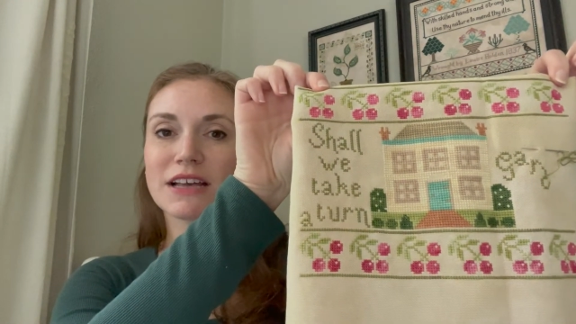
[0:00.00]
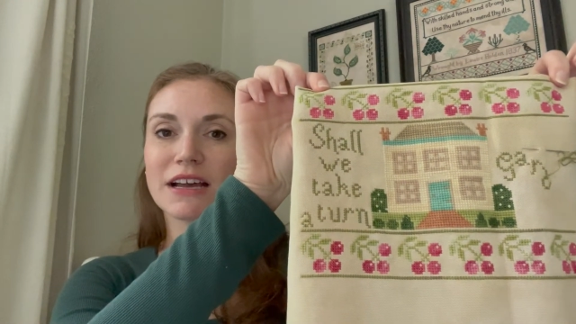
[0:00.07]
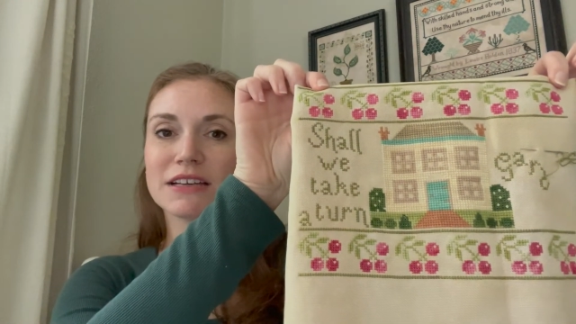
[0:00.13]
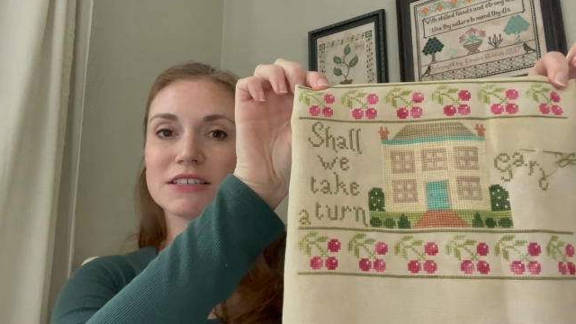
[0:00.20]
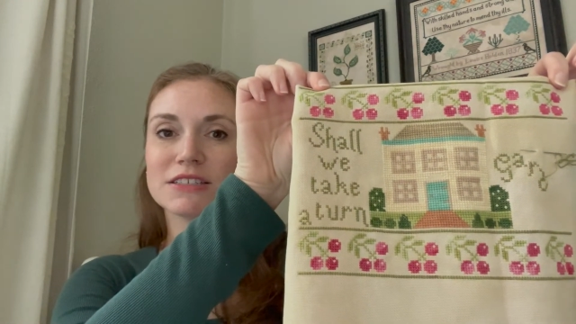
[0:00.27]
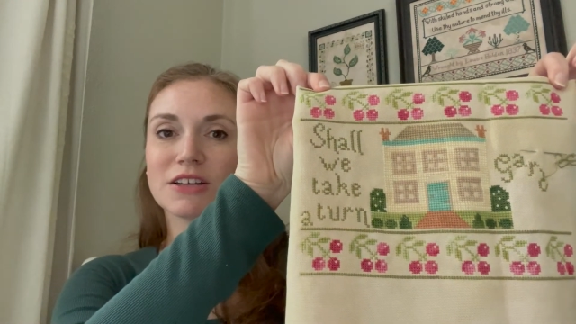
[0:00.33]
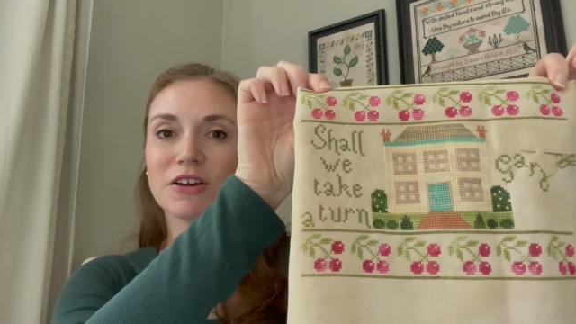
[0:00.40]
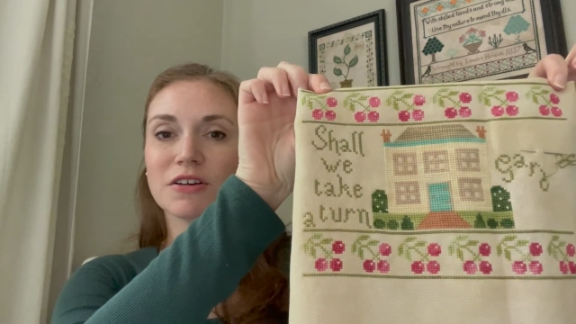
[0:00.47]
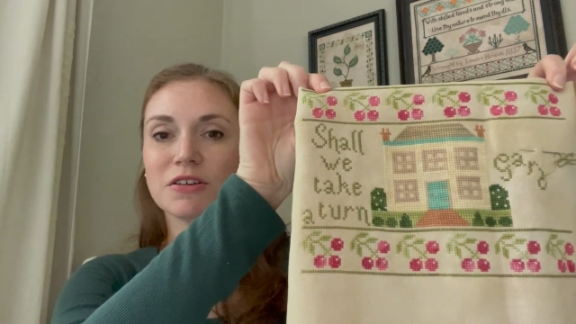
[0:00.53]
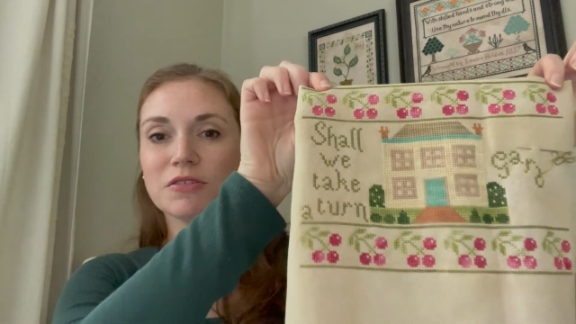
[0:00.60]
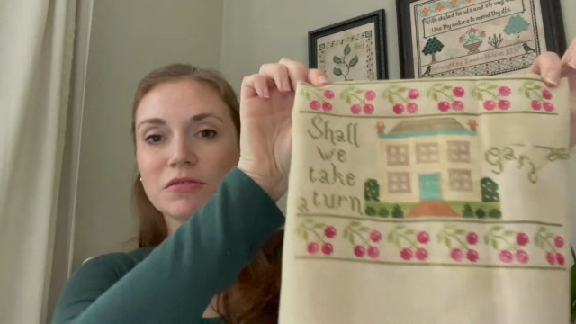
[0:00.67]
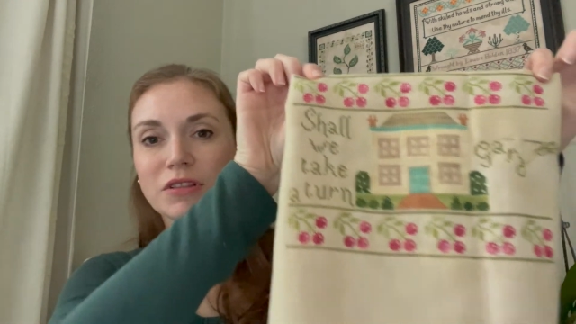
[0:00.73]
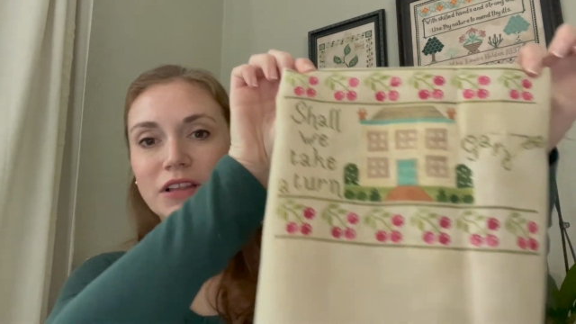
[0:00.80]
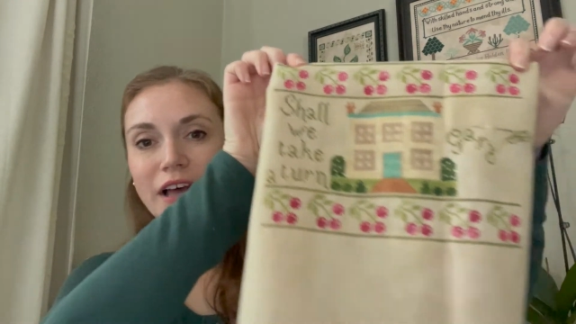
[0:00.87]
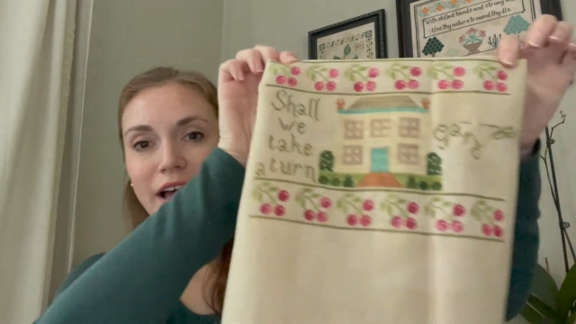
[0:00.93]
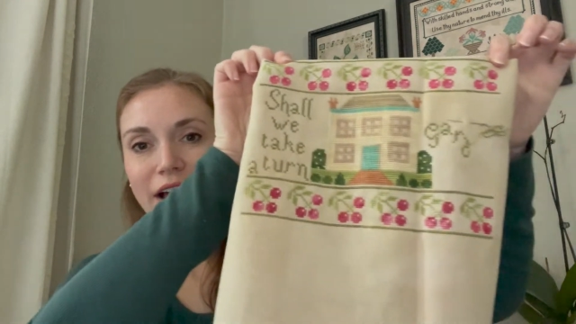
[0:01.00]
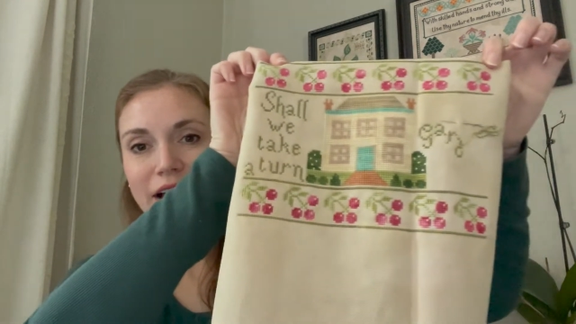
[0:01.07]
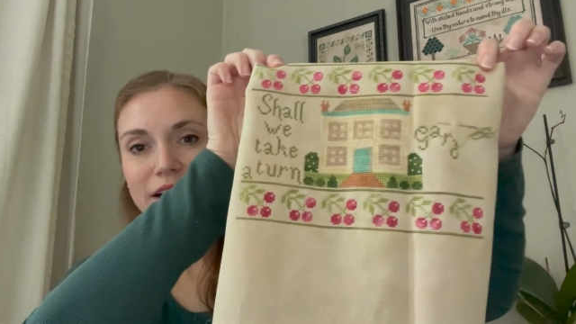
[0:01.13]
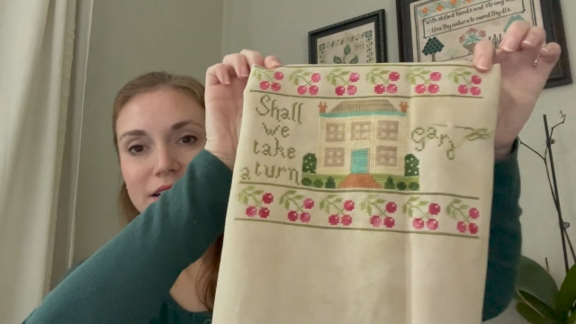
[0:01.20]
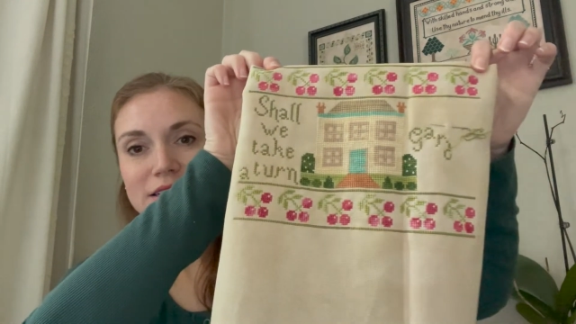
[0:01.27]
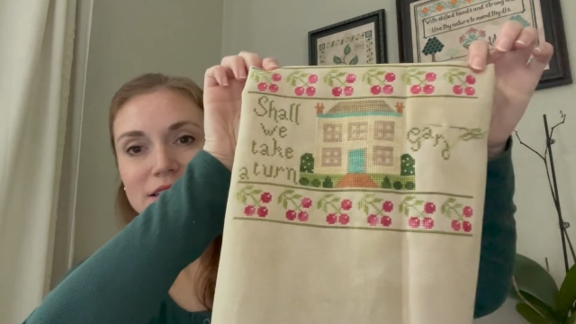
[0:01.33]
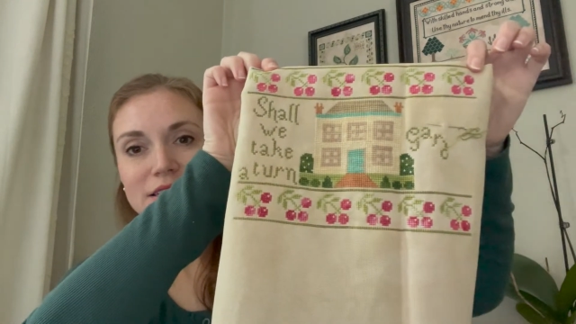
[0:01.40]
I saw you
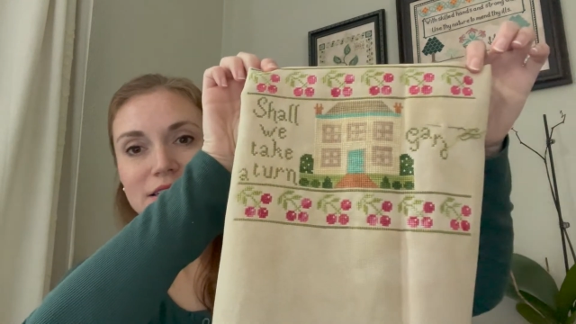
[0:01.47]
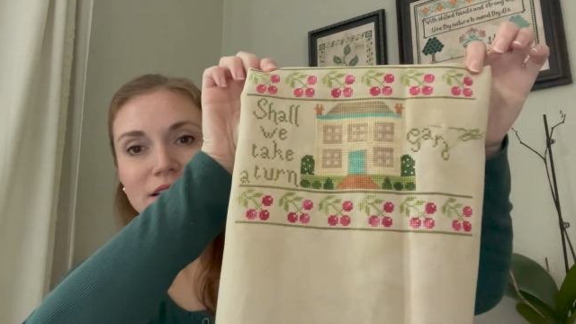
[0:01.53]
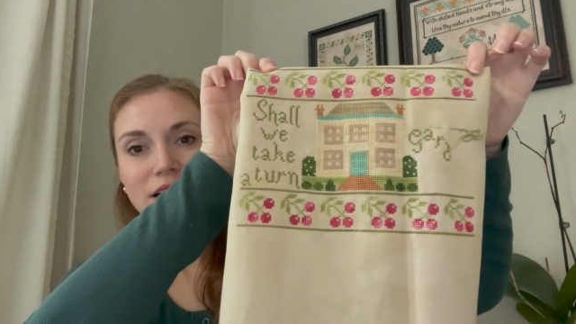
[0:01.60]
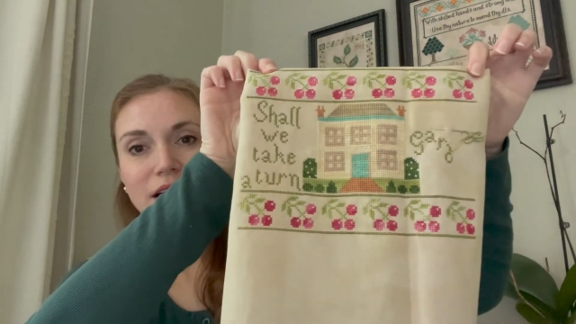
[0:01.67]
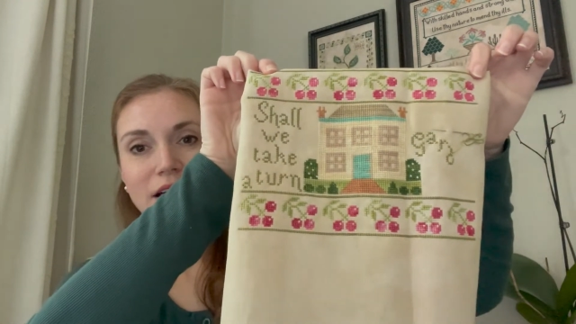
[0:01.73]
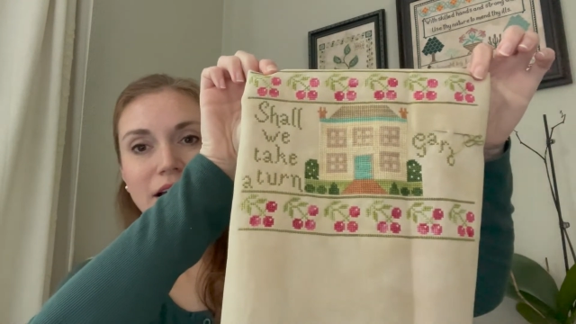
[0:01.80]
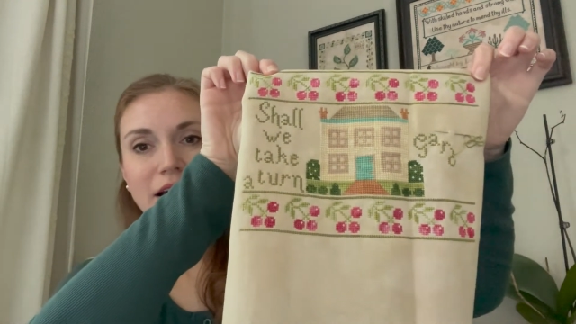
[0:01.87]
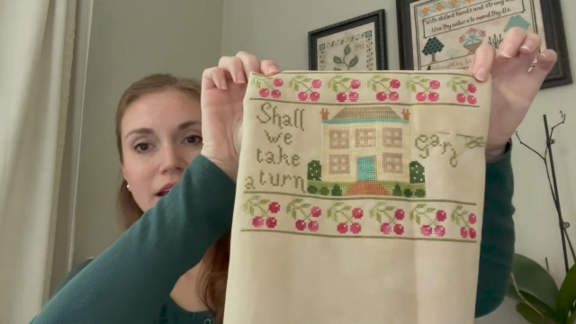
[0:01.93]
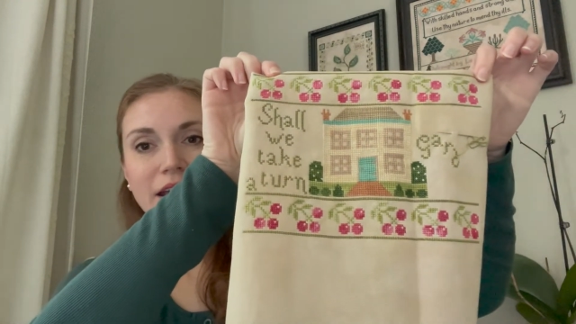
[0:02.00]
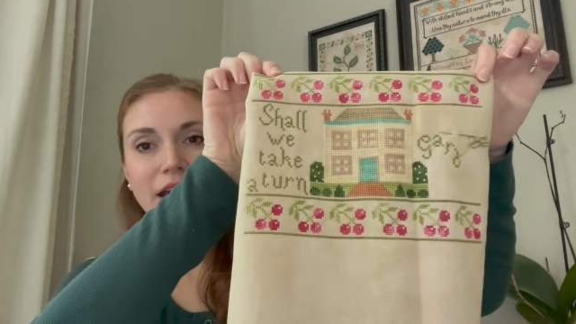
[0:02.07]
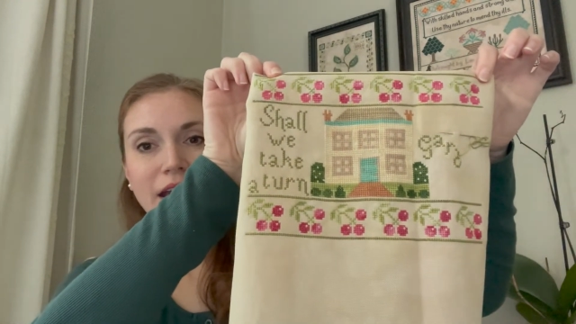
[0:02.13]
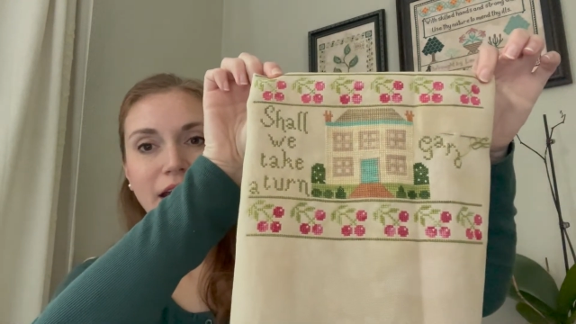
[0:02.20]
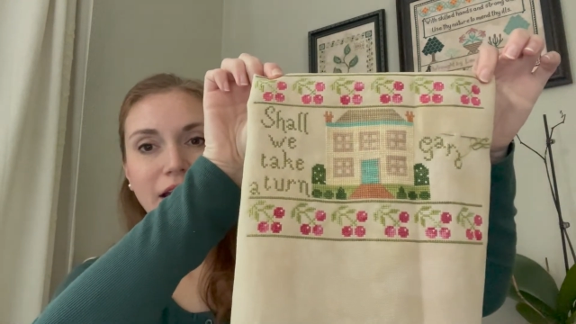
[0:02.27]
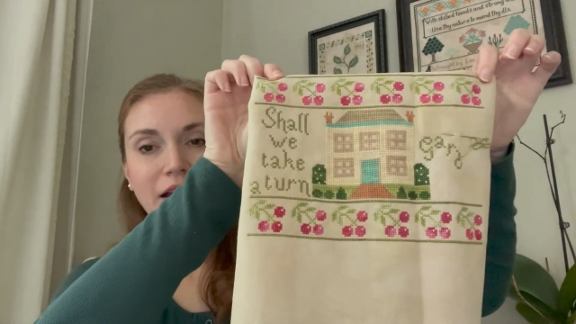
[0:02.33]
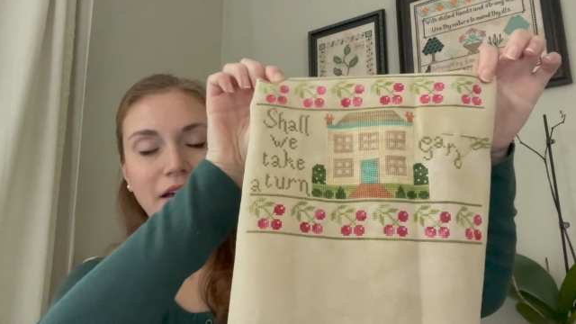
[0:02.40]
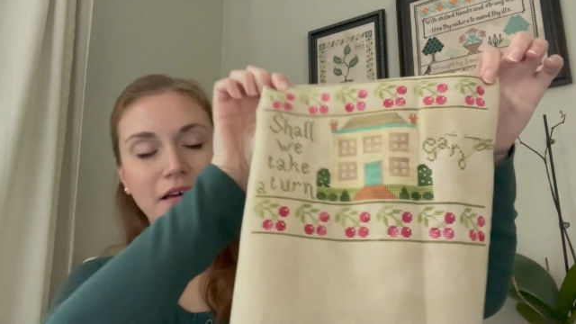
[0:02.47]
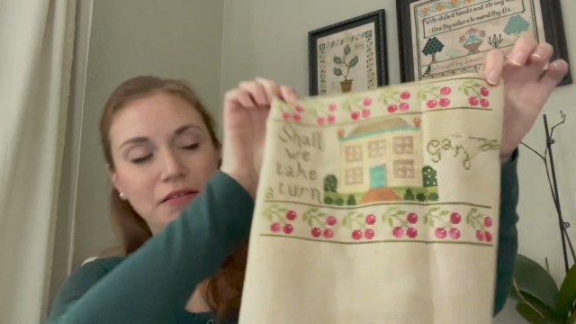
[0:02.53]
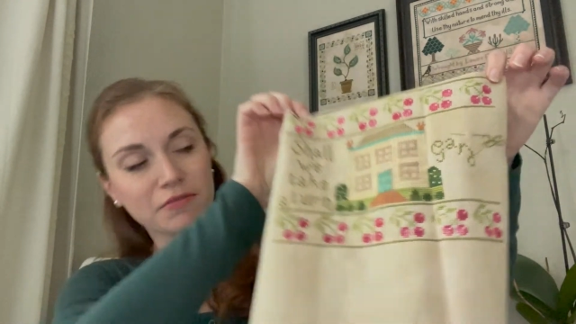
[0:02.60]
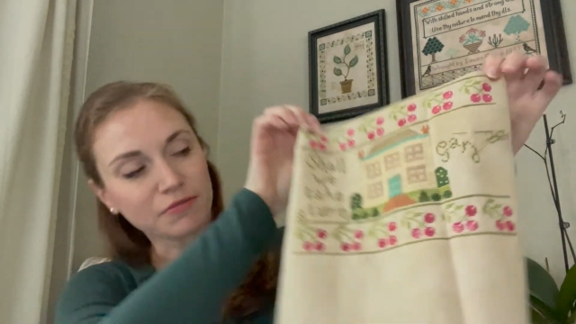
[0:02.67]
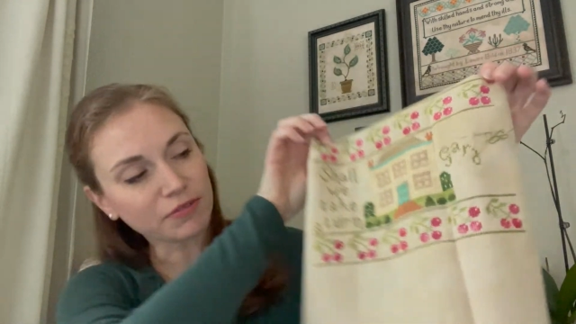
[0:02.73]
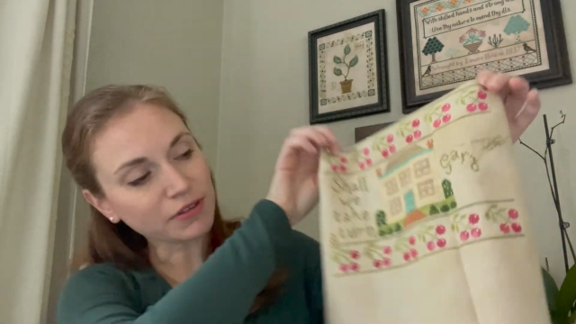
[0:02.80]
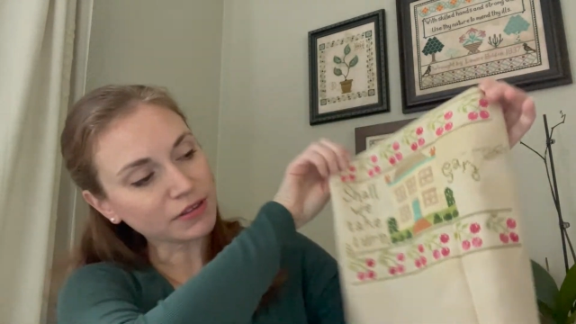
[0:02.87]
last, I
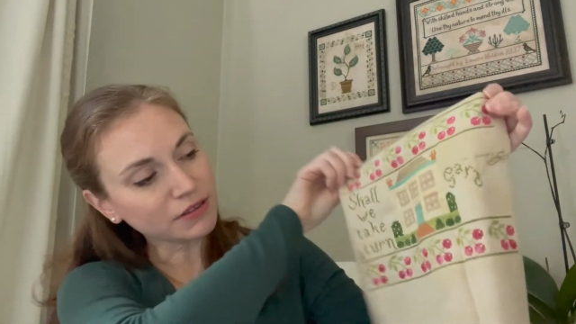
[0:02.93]
can't